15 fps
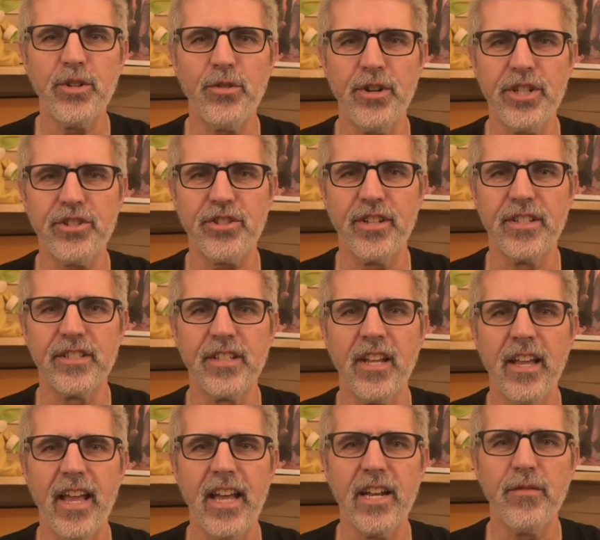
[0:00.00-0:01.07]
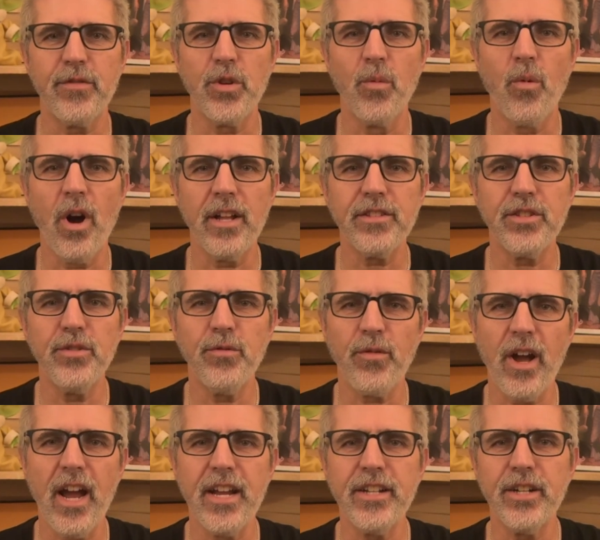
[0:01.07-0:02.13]
Christians. And if you want to
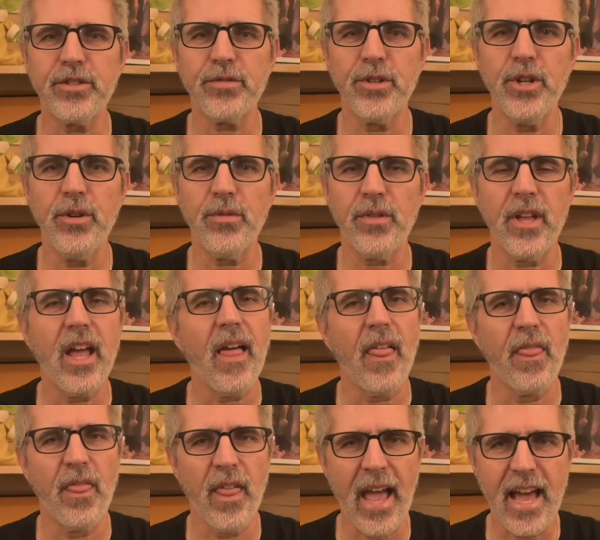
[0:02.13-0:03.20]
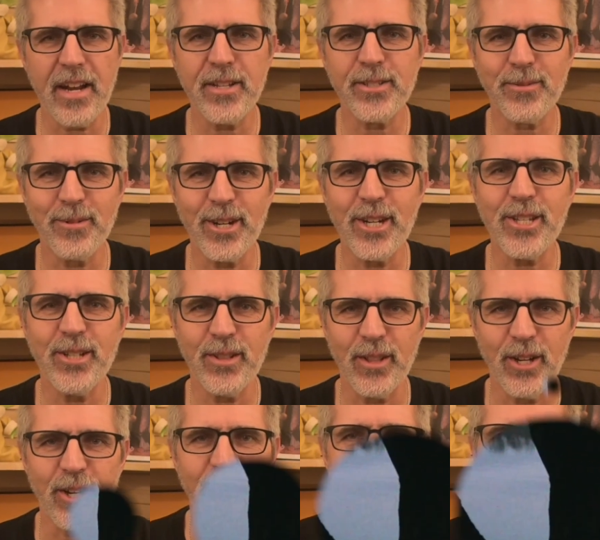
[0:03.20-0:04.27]
find the truth, that is where you look.